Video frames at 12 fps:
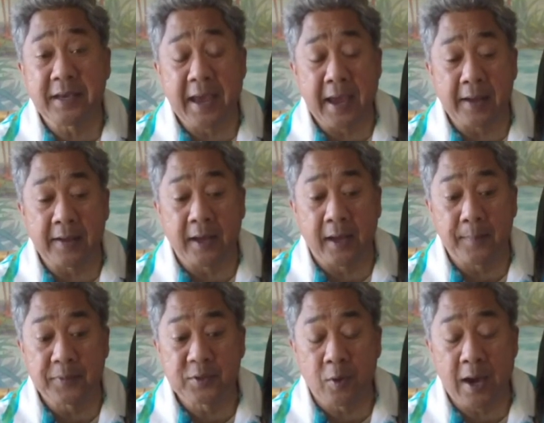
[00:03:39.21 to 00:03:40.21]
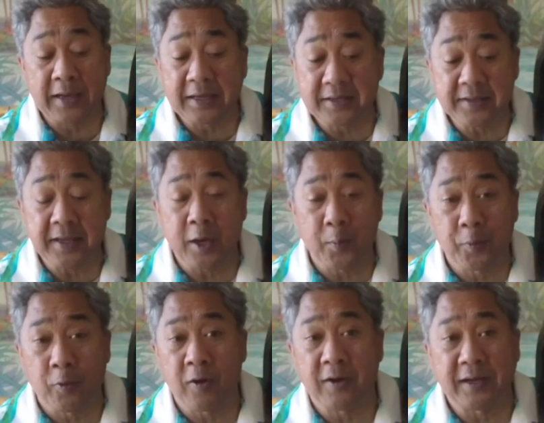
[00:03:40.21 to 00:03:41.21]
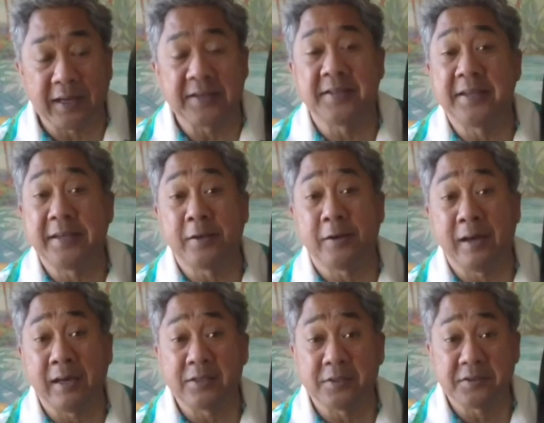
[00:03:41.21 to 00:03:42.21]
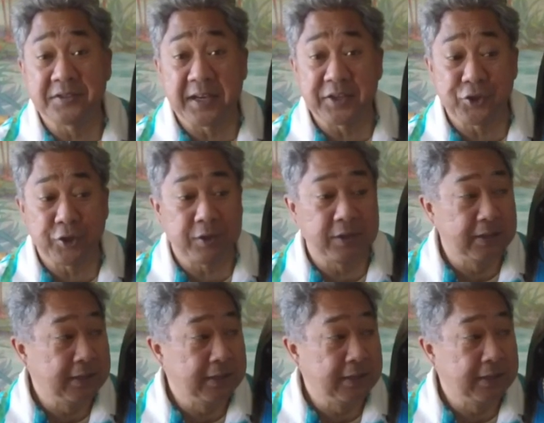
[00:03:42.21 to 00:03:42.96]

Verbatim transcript: and um, so I get to the airport and I get to the international section,